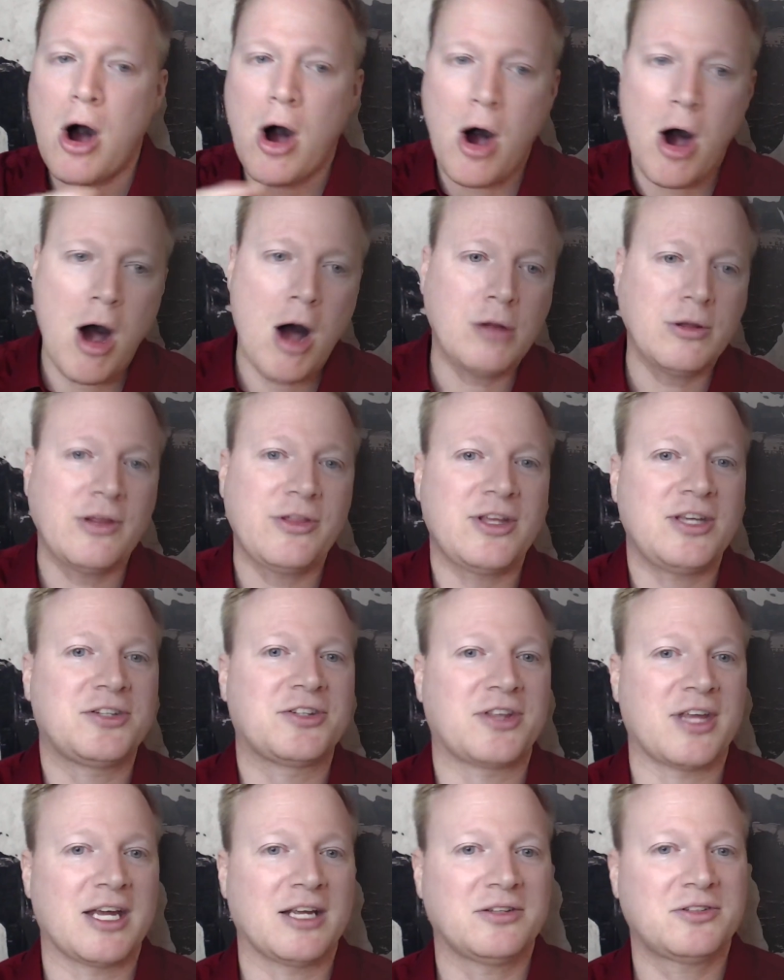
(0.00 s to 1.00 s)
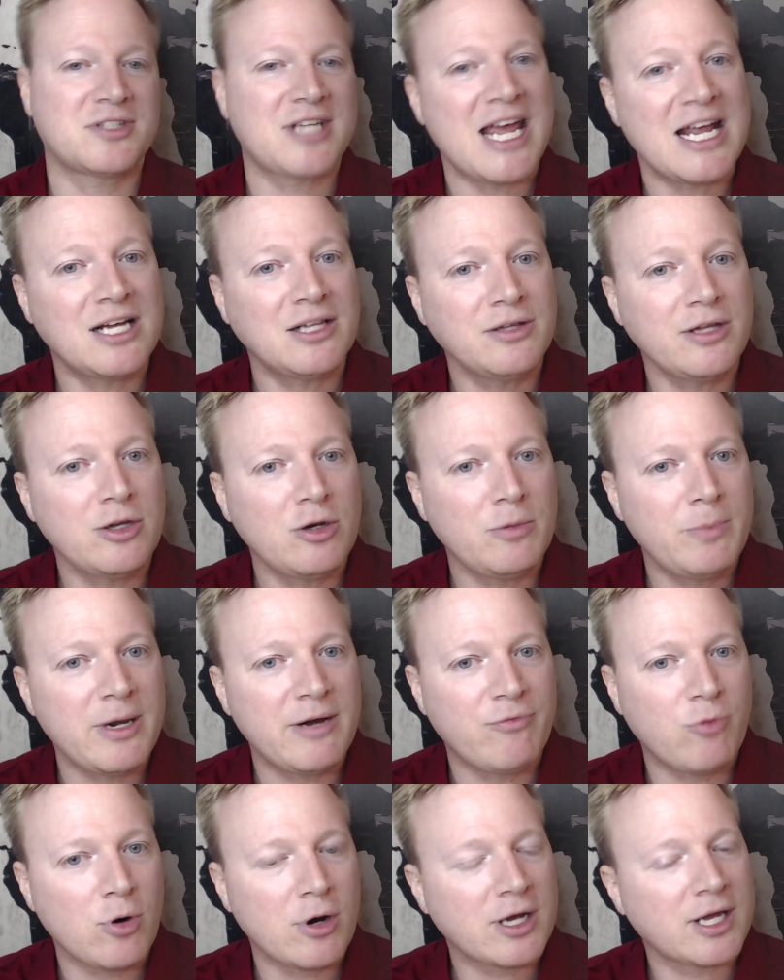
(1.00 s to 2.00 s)
All of these things take a little bit of
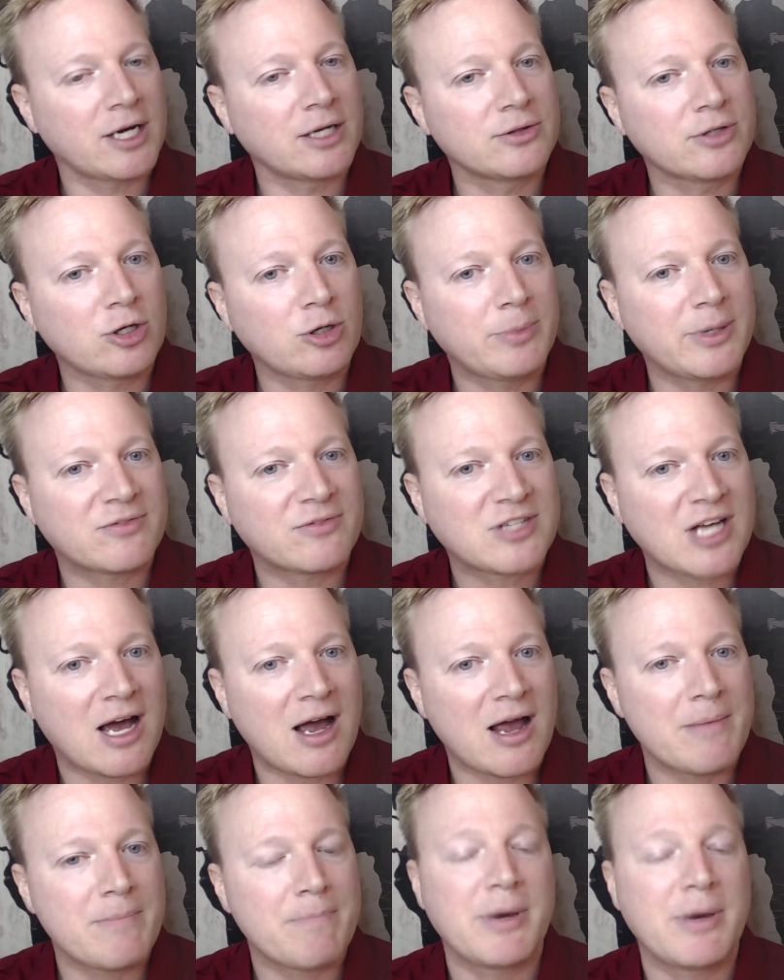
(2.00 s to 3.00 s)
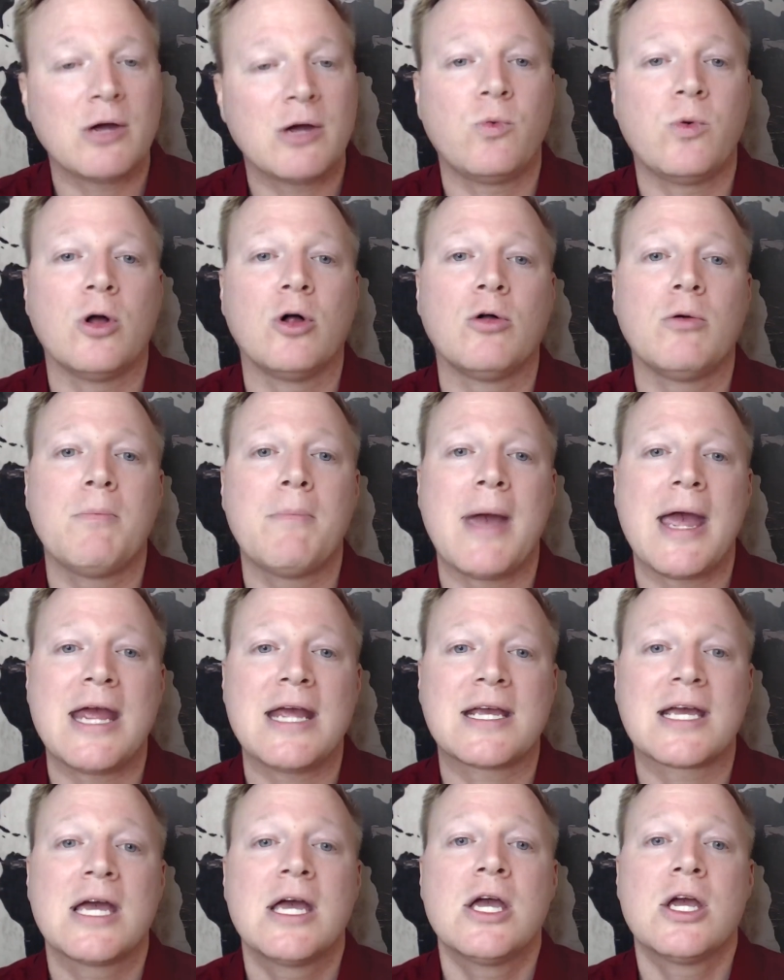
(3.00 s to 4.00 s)
work and a little bit of time, but it will
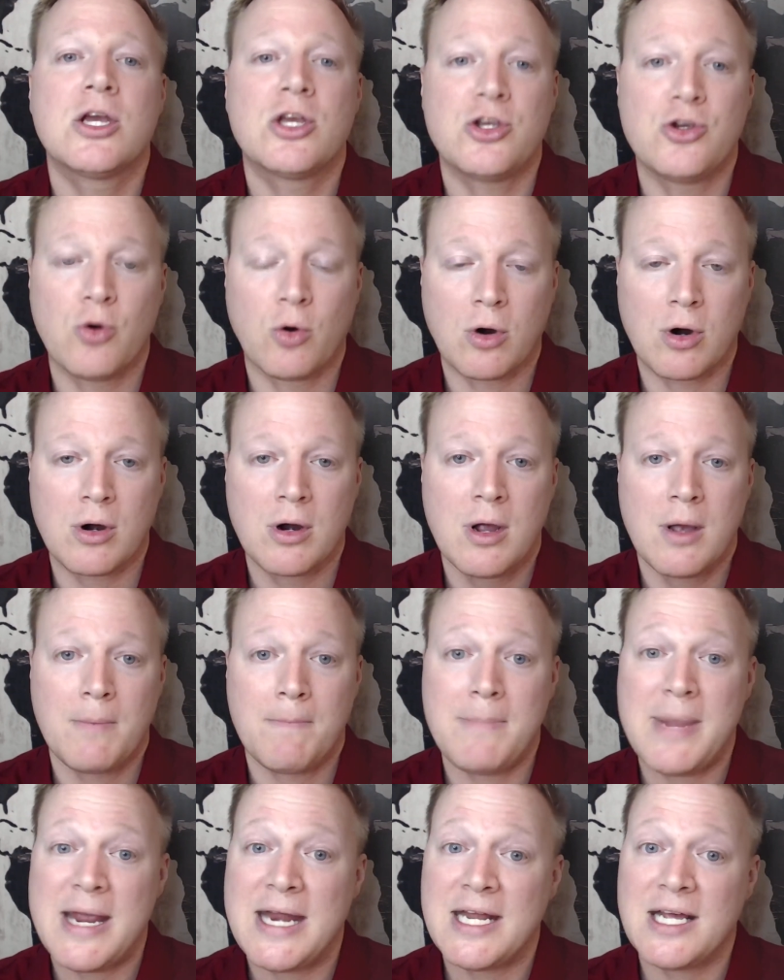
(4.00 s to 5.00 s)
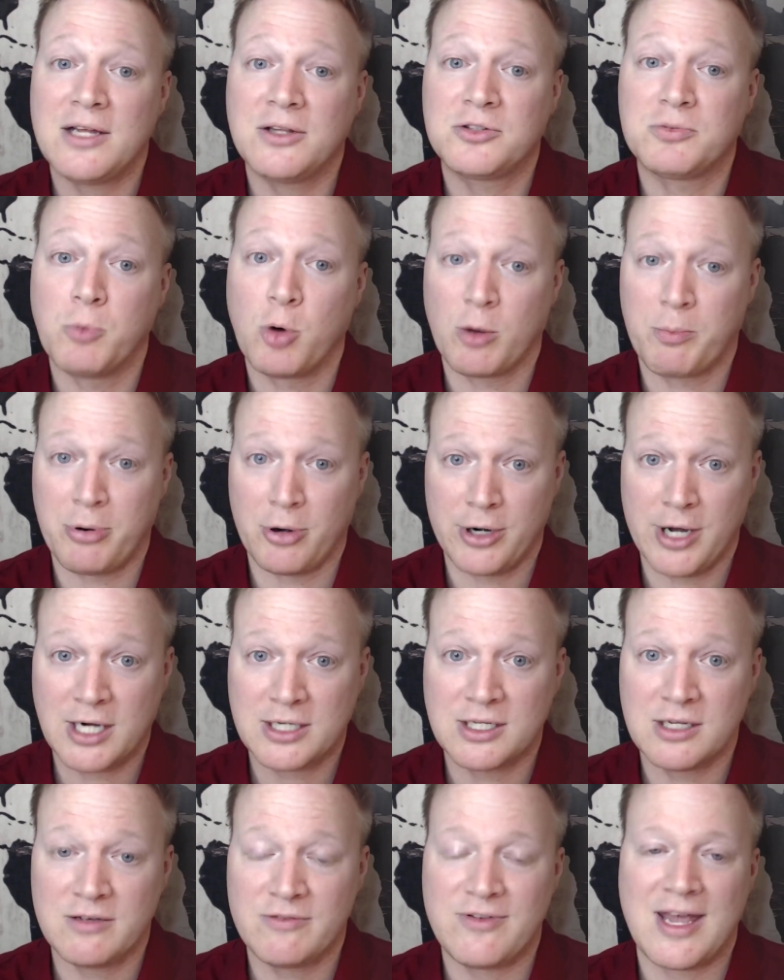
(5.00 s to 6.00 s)
make your meetings more
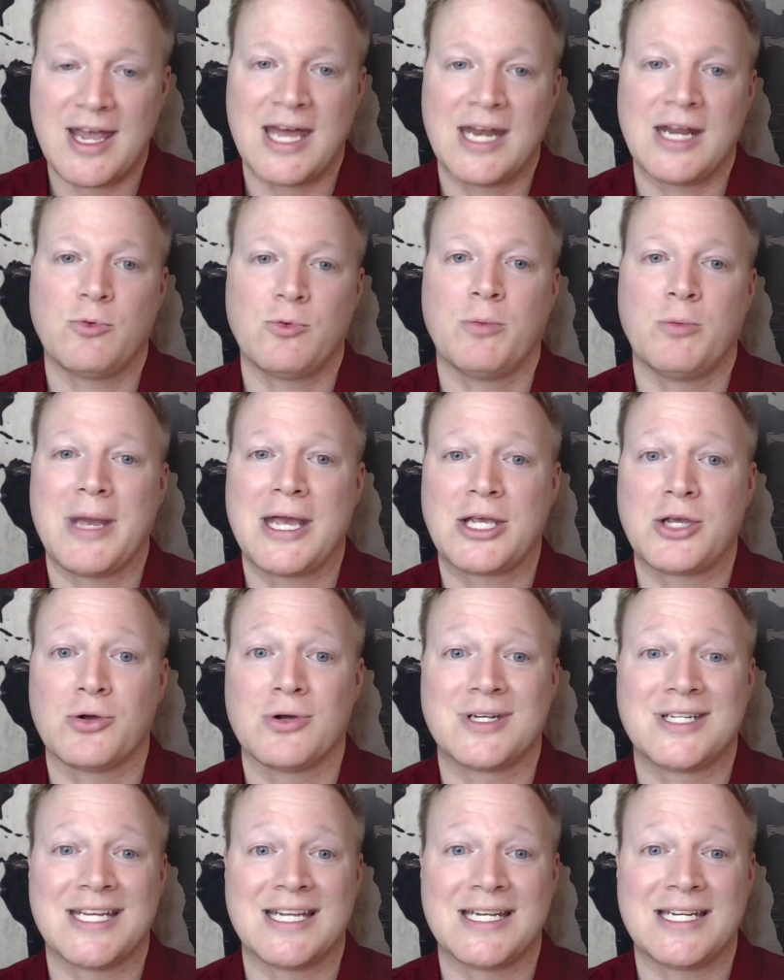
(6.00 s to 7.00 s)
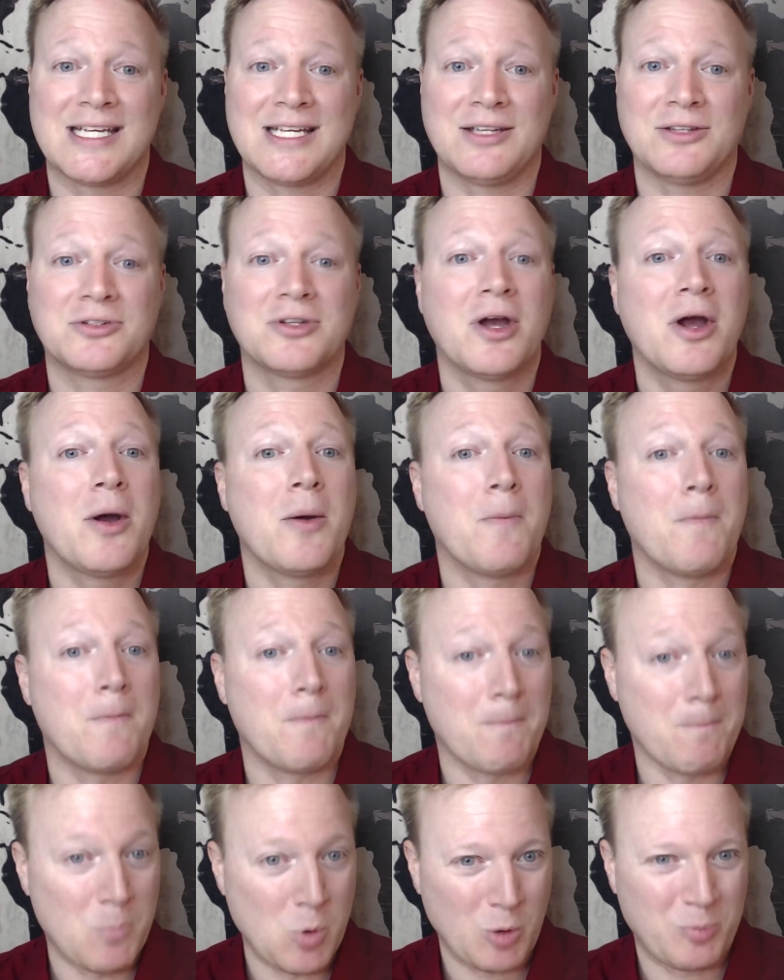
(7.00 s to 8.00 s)
productive and it will make your attendees
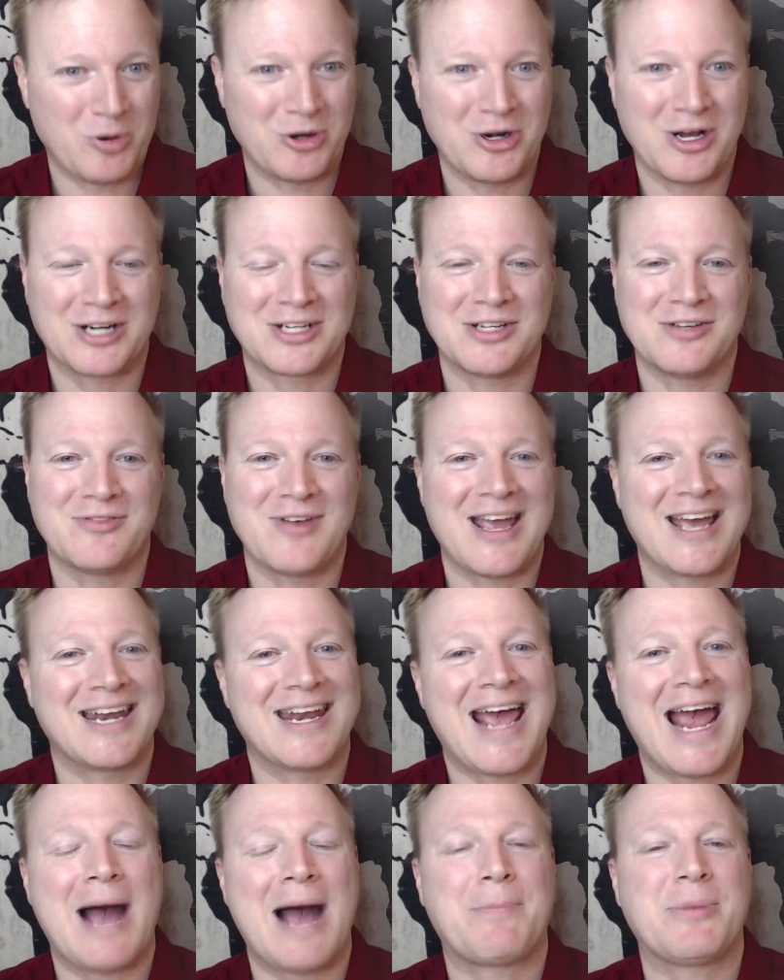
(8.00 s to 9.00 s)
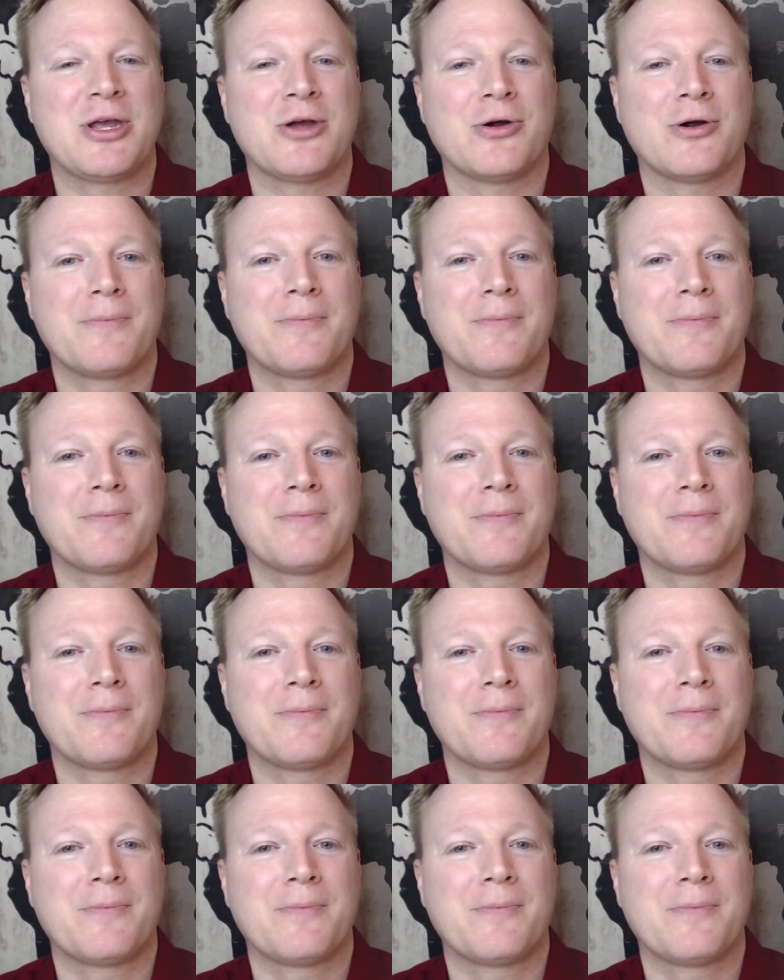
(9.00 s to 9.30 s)
more productive and happier.